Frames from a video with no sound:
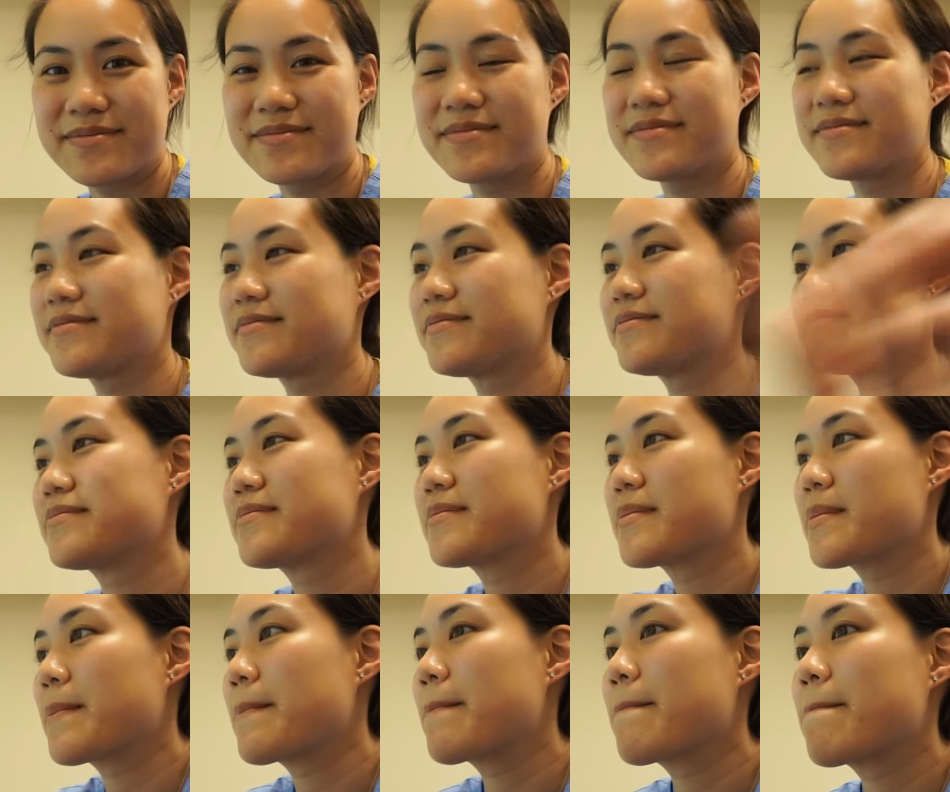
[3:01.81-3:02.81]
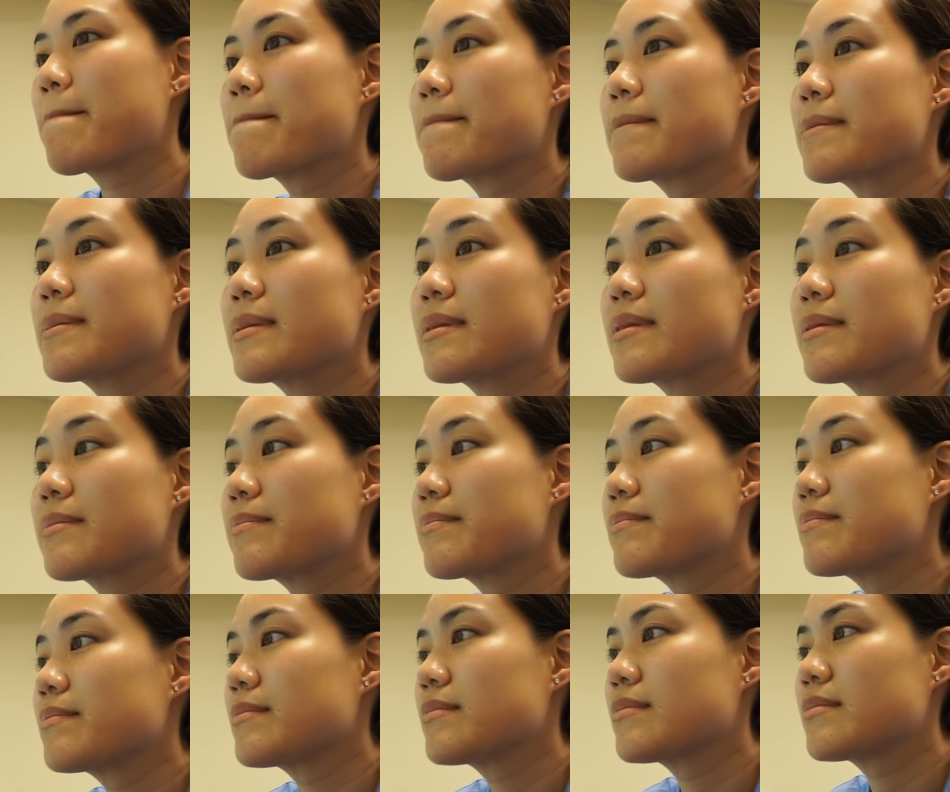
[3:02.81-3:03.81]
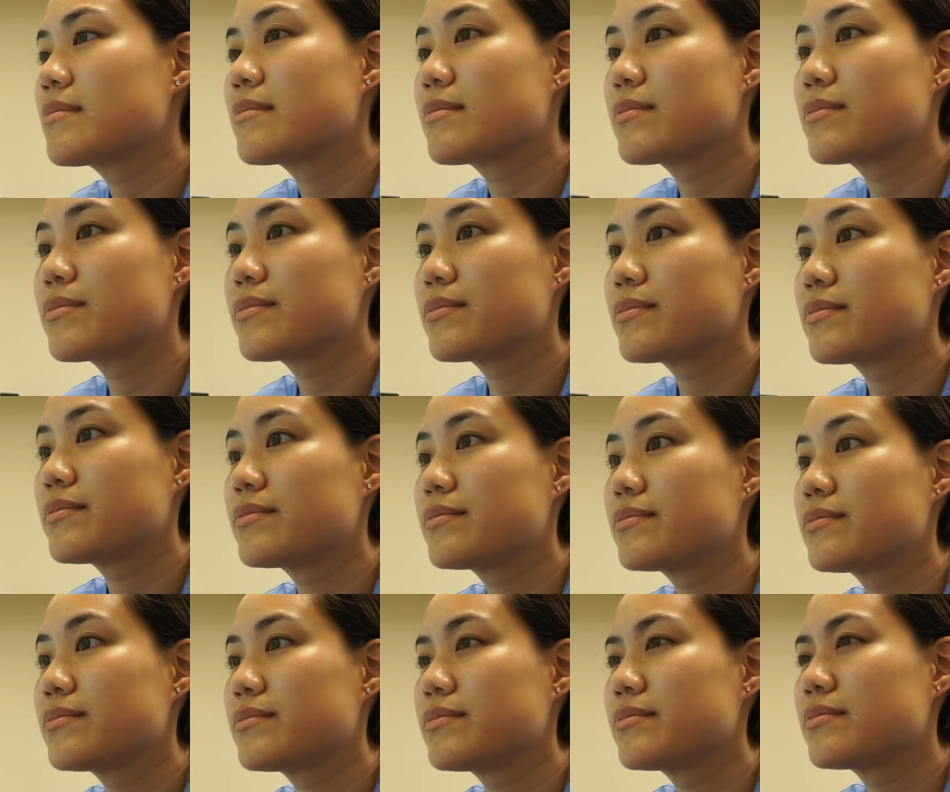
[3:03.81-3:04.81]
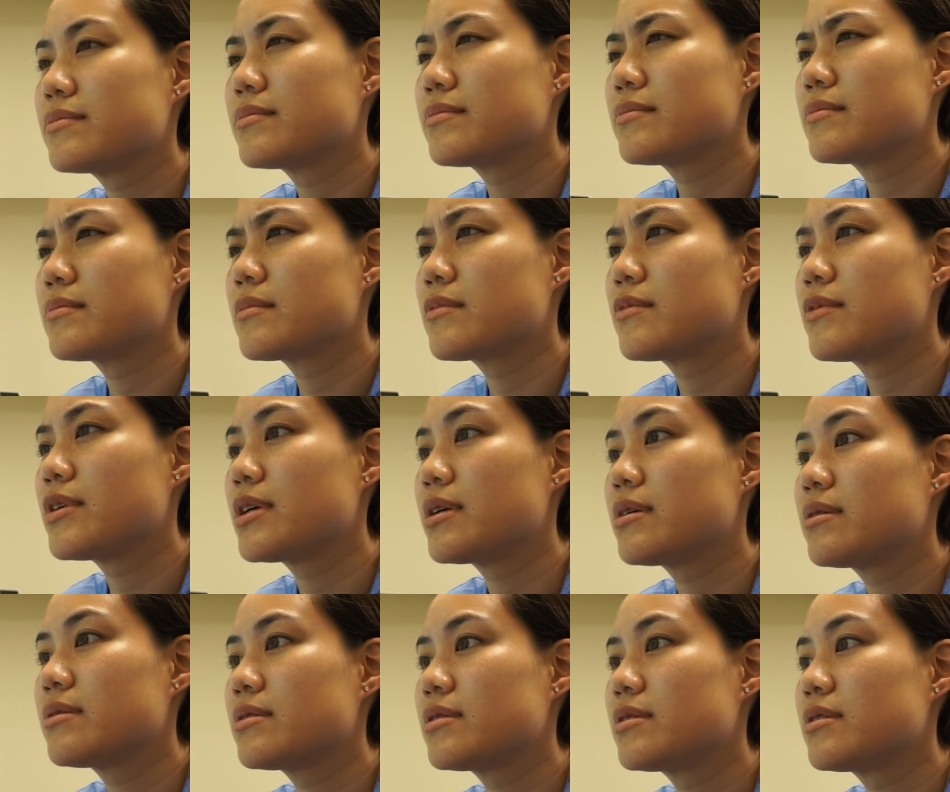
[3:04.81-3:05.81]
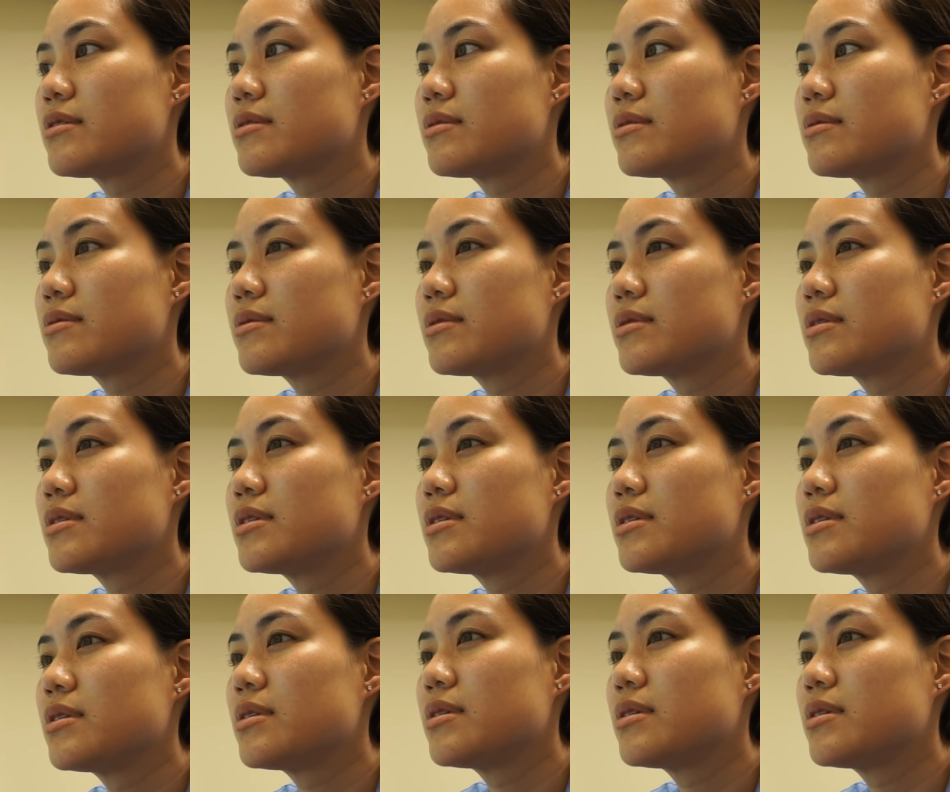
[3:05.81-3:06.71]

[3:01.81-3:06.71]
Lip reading: (silence)